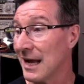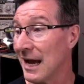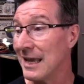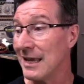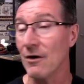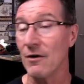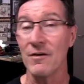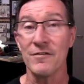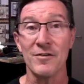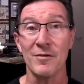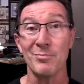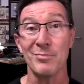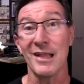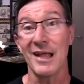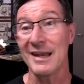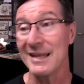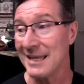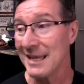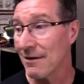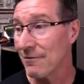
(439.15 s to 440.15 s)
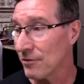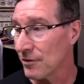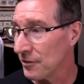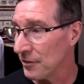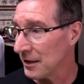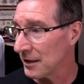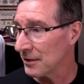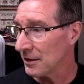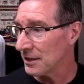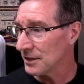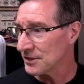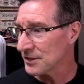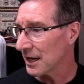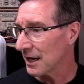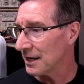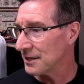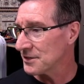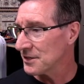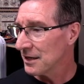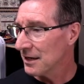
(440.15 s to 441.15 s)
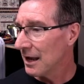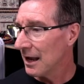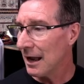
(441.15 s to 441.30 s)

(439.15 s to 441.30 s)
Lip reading: AI for bloody everything these days.